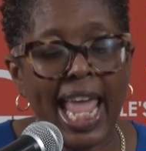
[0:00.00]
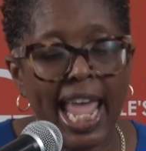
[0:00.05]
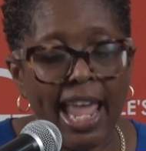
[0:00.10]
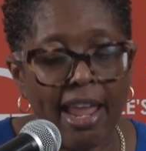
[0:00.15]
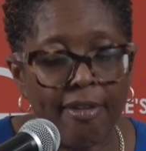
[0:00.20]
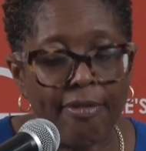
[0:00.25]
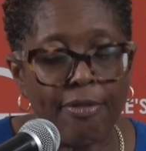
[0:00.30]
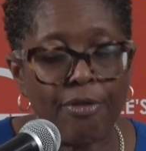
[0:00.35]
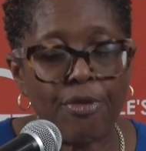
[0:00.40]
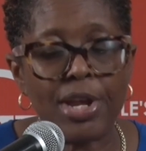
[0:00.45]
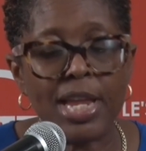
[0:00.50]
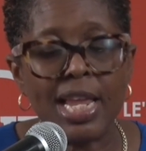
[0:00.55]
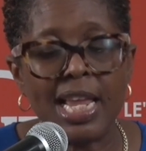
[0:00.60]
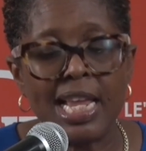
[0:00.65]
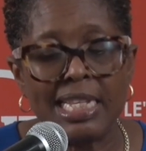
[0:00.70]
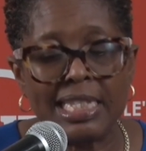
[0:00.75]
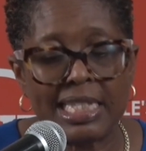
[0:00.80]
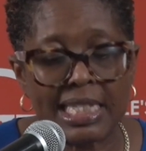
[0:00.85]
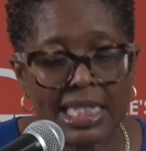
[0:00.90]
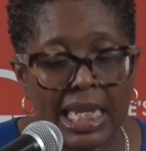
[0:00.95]
every
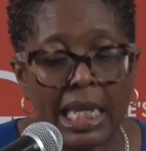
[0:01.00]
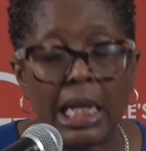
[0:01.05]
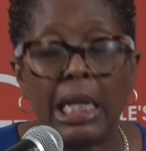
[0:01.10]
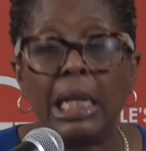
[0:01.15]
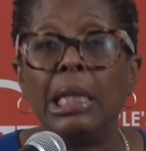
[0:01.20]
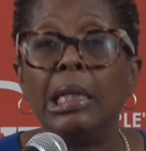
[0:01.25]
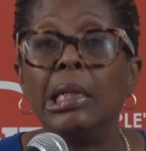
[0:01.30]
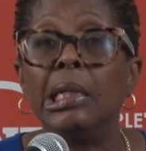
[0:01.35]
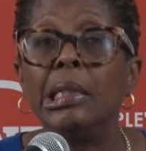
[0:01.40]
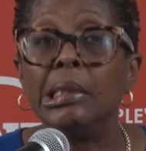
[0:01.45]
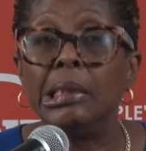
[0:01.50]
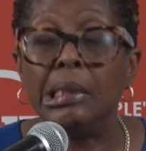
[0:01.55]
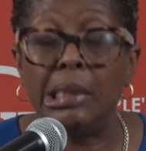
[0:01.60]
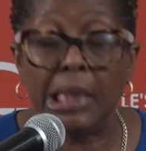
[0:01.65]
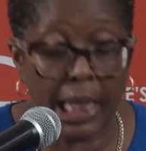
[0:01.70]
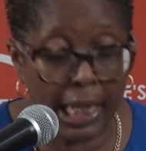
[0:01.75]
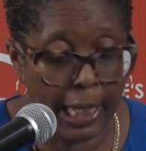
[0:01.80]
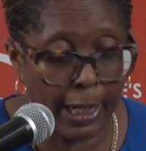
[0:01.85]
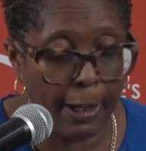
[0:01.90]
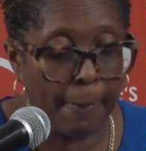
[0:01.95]
single
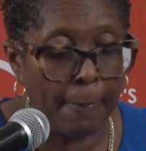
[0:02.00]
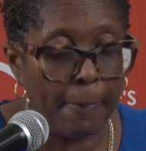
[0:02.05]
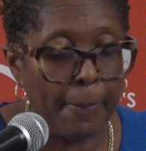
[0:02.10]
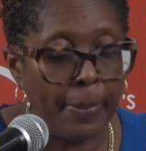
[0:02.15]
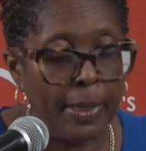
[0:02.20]
day.